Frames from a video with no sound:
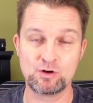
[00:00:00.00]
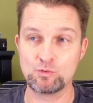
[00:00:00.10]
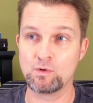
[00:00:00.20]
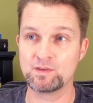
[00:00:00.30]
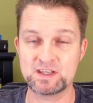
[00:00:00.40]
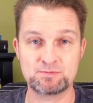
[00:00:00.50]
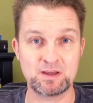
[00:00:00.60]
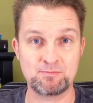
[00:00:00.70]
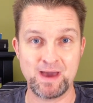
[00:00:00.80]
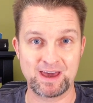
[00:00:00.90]
who won these
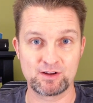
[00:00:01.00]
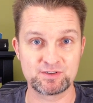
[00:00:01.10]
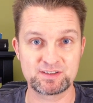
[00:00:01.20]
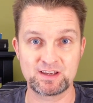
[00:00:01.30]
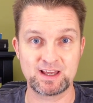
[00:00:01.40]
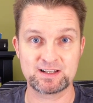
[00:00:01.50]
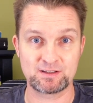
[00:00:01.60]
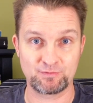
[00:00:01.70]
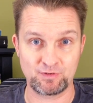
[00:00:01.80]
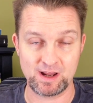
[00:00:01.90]
big battles against
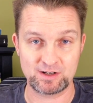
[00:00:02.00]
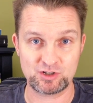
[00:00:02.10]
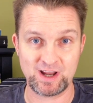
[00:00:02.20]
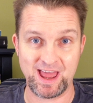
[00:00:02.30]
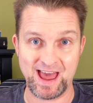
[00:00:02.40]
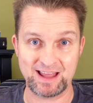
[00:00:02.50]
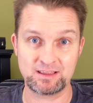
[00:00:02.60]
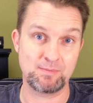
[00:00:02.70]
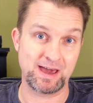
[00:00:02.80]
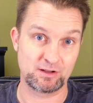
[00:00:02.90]
the French at
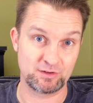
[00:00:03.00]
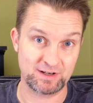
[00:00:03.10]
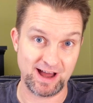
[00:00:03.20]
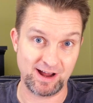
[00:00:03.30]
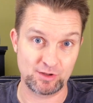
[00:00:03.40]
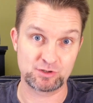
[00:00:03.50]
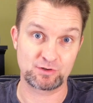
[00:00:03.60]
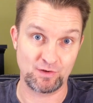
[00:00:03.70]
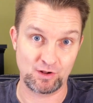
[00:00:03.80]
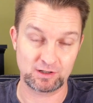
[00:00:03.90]
the Battle of the Nile and
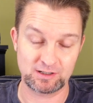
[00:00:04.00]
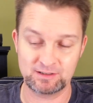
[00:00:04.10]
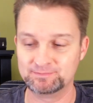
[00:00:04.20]
Trafalgar.